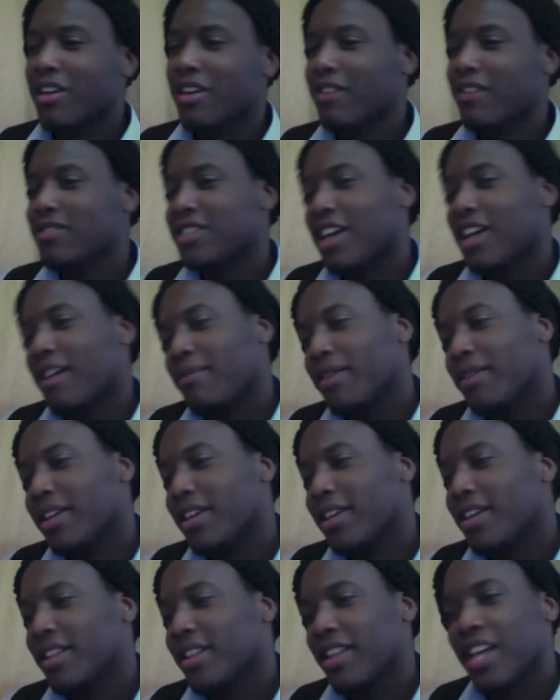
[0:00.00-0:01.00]
me off
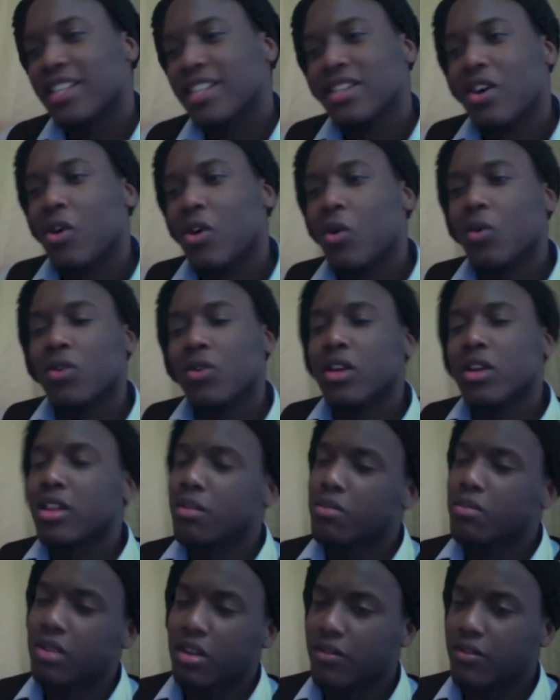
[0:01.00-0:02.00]
topic. That's a whole
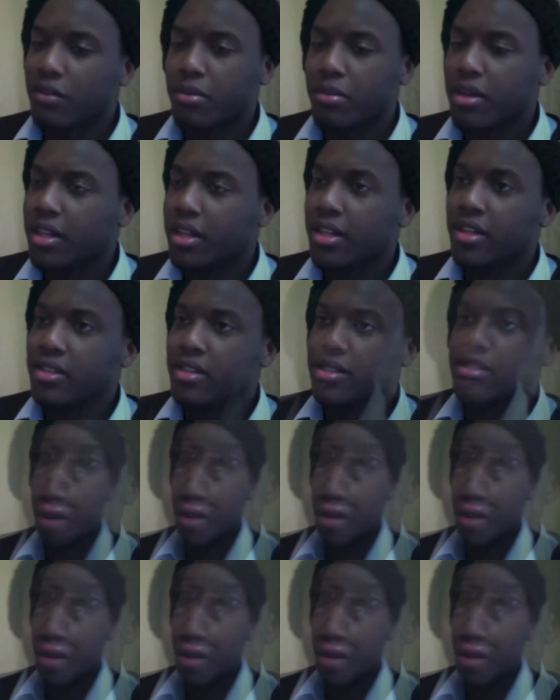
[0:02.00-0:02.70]
nother book of opinions.